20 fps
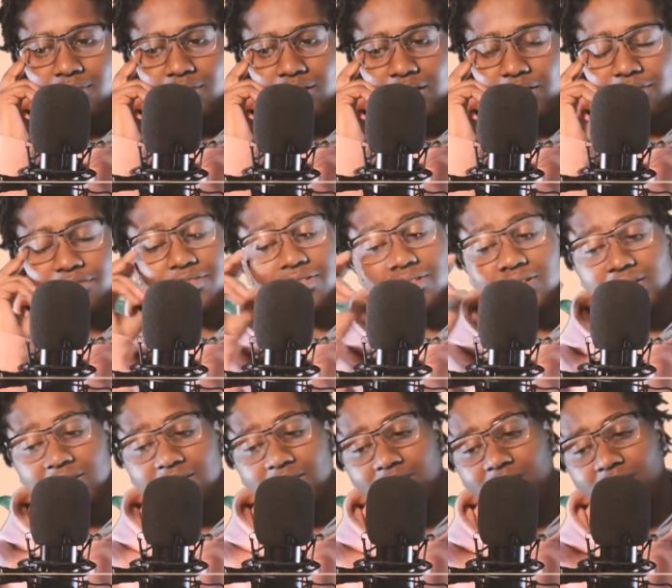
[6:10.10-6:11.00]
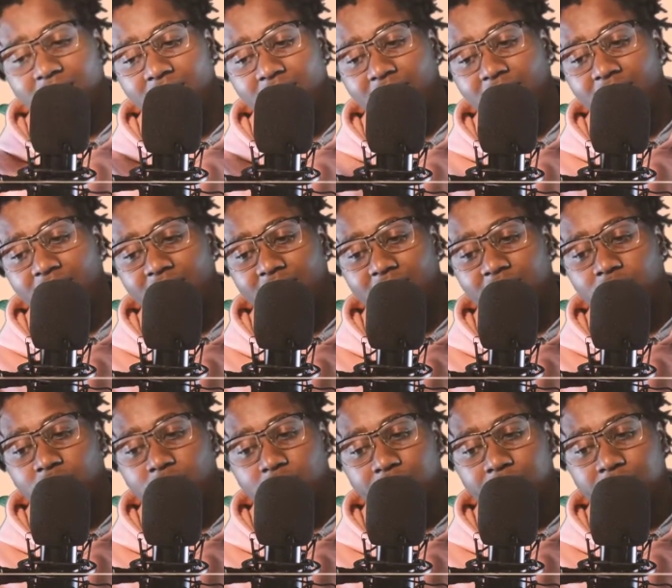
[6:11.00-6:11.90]
I feel like
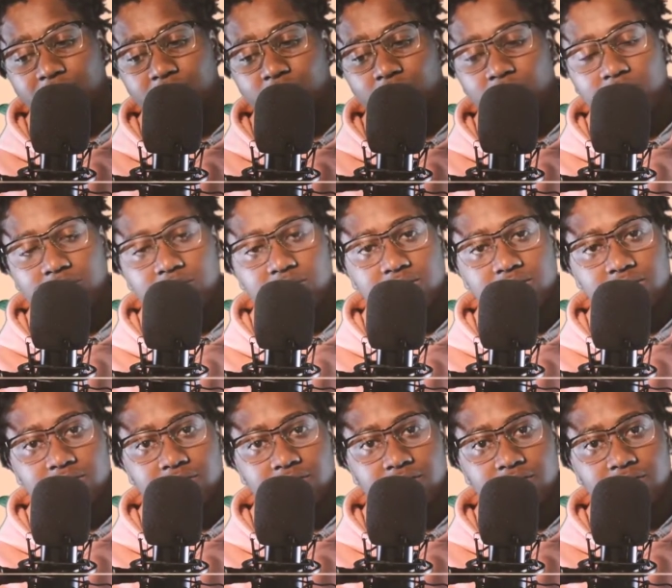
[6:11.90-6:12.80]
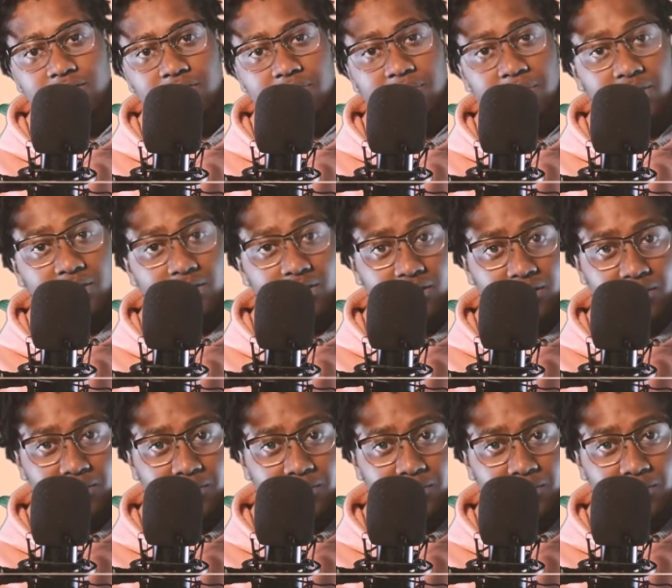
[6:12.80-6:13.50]
either option works for me.